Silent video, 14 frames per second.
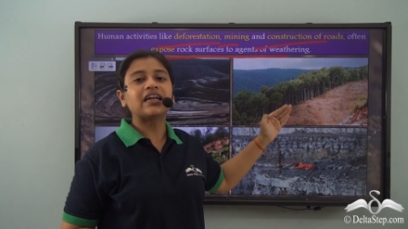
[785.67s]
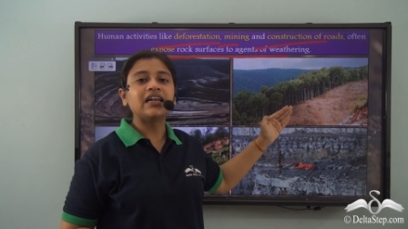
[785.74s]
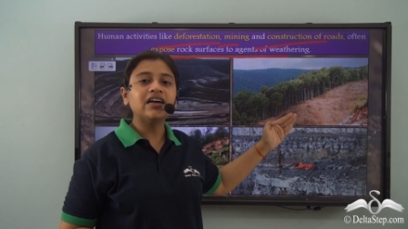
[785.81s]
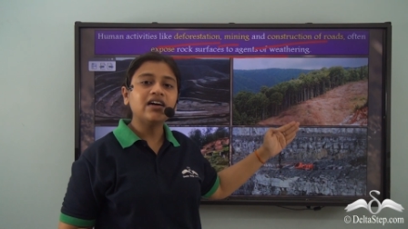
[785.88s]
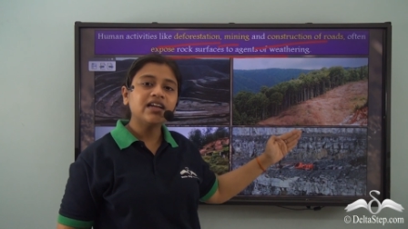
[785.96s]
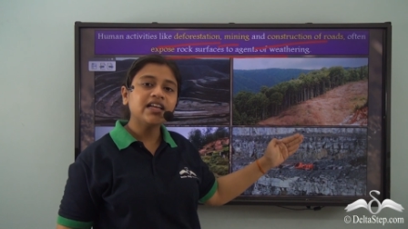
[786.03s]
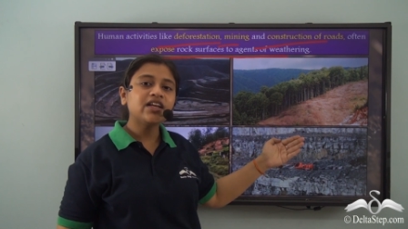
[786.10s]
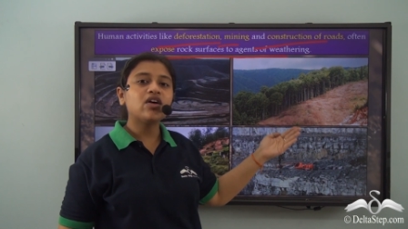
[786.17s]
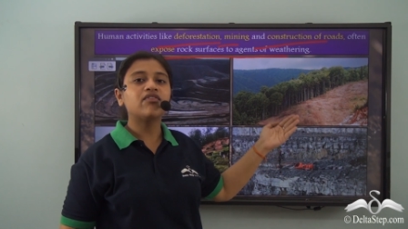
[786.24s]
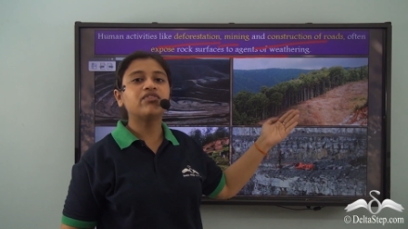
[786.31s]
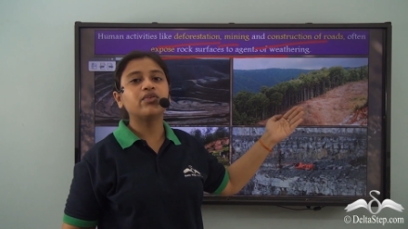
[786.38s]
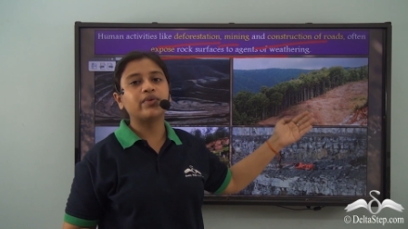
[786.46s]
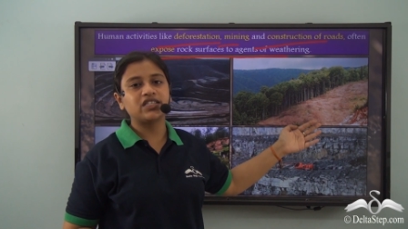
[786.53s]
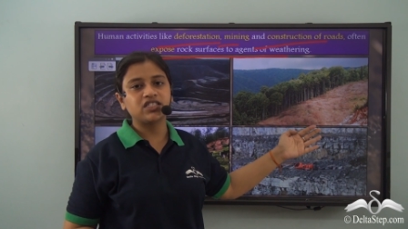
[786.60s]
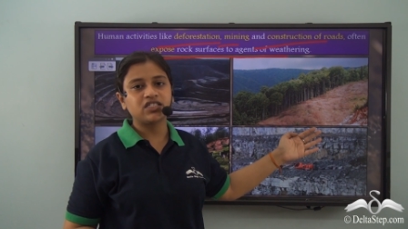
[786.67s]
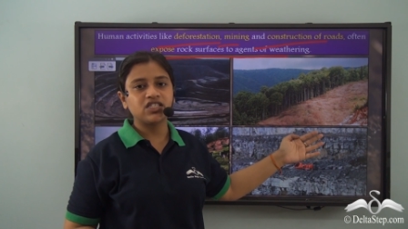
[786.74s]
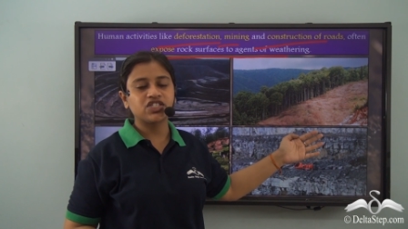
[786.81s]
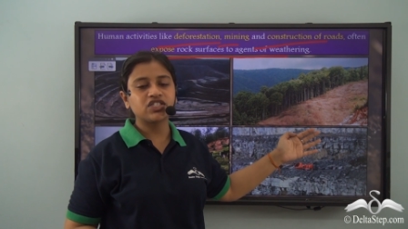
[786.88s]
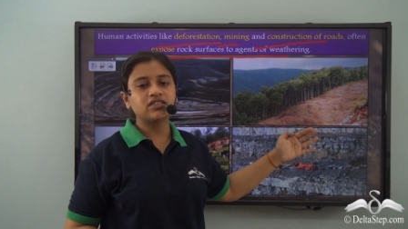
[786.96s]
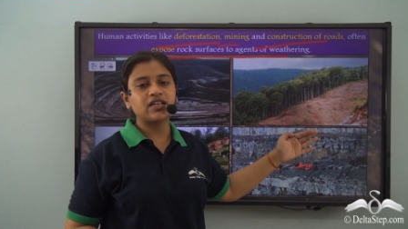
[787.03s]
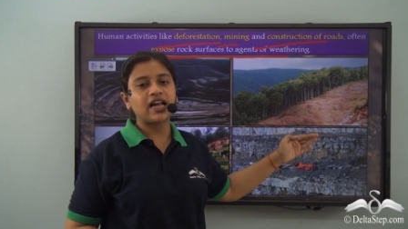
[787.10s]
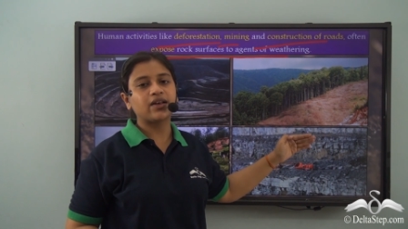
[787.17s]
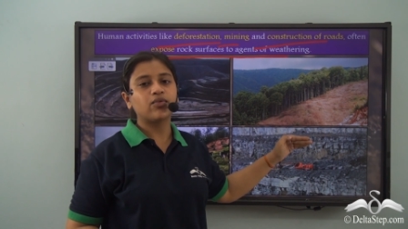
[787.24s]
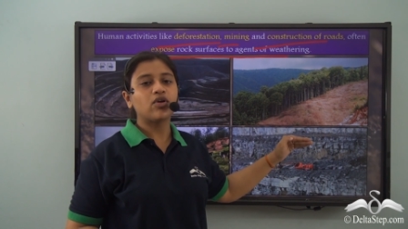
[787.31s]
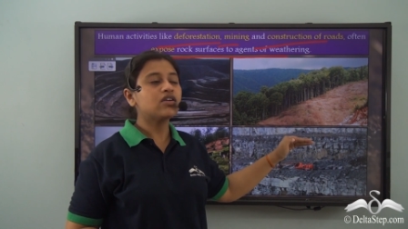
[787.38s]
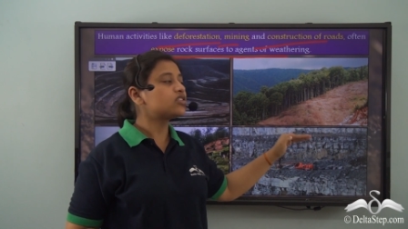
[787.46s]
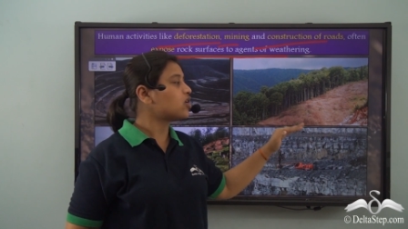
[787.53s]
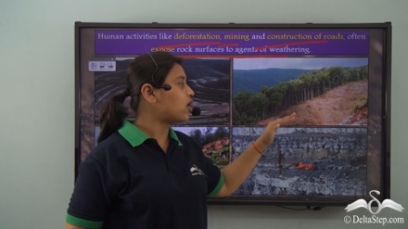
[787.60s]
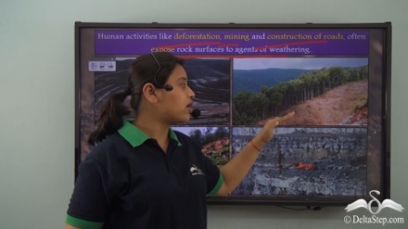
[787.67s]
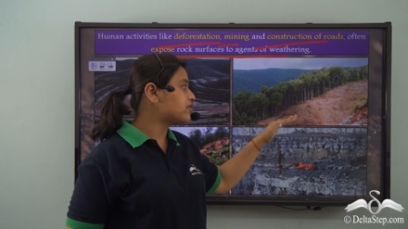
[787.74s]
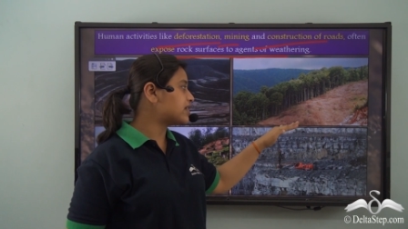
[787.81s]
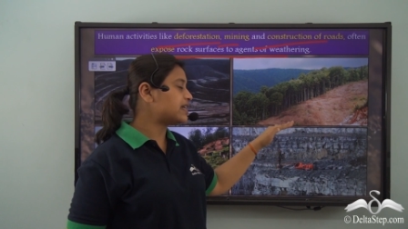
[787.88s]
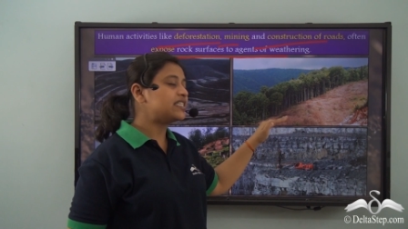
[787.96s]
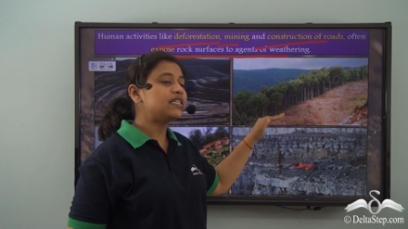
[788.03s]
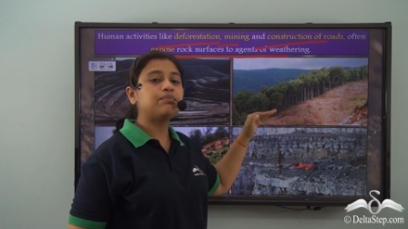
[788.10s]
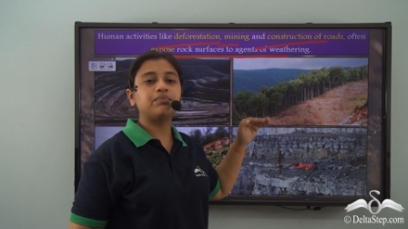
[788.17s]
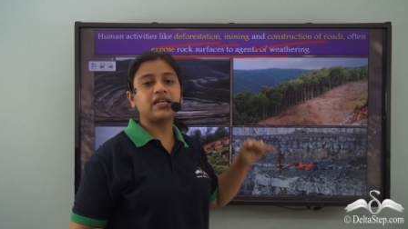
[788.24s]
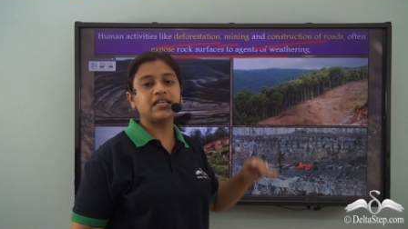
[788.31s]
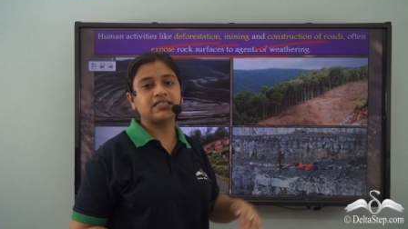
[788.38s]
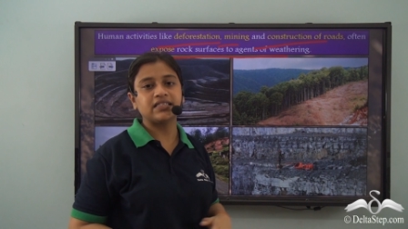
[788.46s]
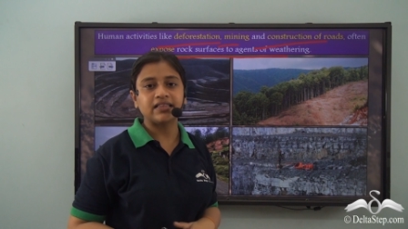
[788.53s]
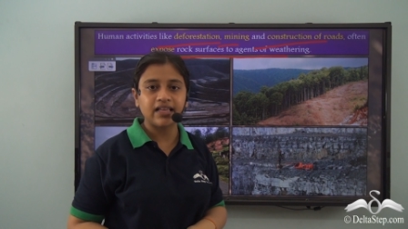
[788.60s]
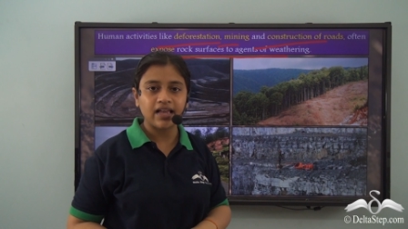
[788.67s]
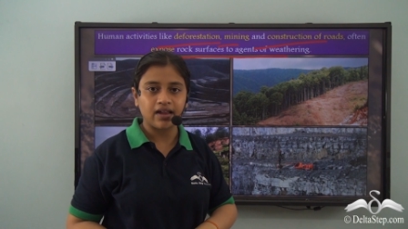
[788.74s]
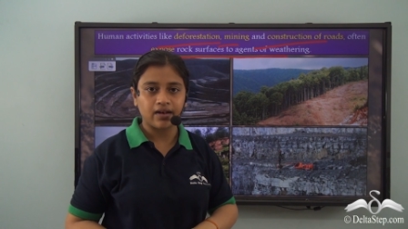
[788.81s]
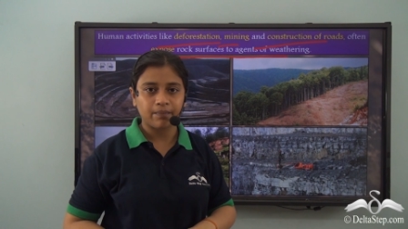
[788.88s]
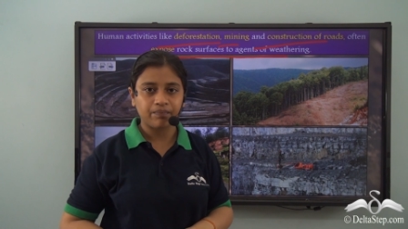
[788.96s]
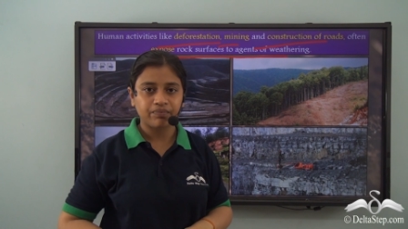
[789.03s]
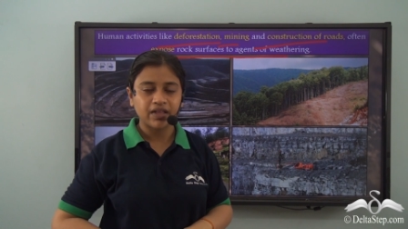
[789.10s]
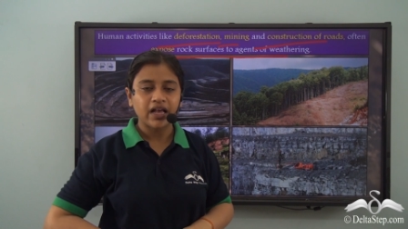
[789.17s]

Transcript: clearing of the vegetation that was already present there.